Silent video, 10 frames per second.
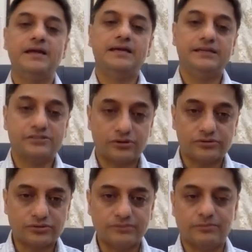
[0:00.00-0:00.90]
It is
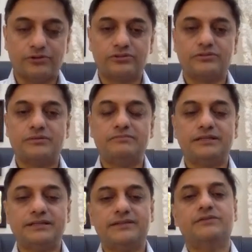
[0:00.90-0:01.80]
also important to remember
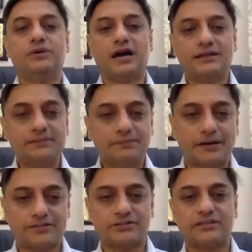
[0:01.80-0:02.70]
that there were other
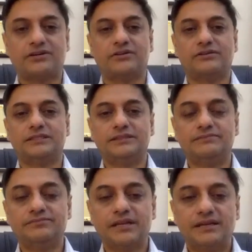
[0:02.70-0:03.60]
parts of the economy
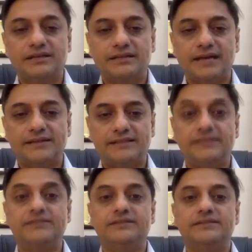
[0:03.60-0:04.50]
that
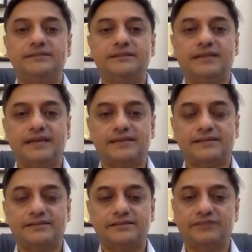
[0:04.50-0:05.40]
did get
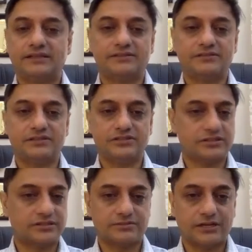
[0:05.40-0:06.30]
affected
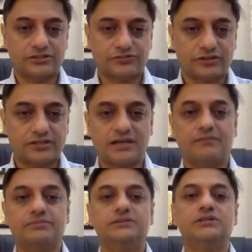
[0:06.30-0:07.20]
just as much. For
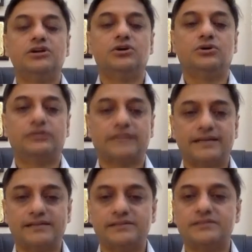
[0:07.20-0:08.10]
example,
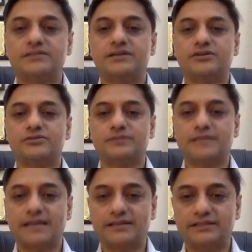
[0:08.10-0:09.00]
hotels,
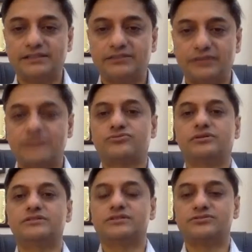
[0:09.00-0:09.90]
hospitality,
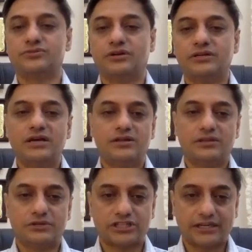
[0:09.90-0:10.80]
restaurants, and so on. They
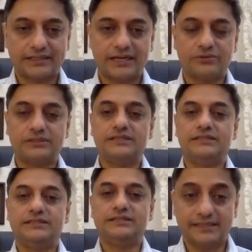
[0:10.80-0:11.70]
were shut down
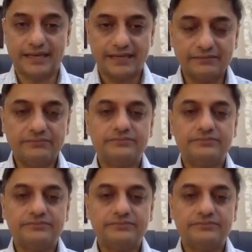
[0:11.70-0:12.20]
yet again.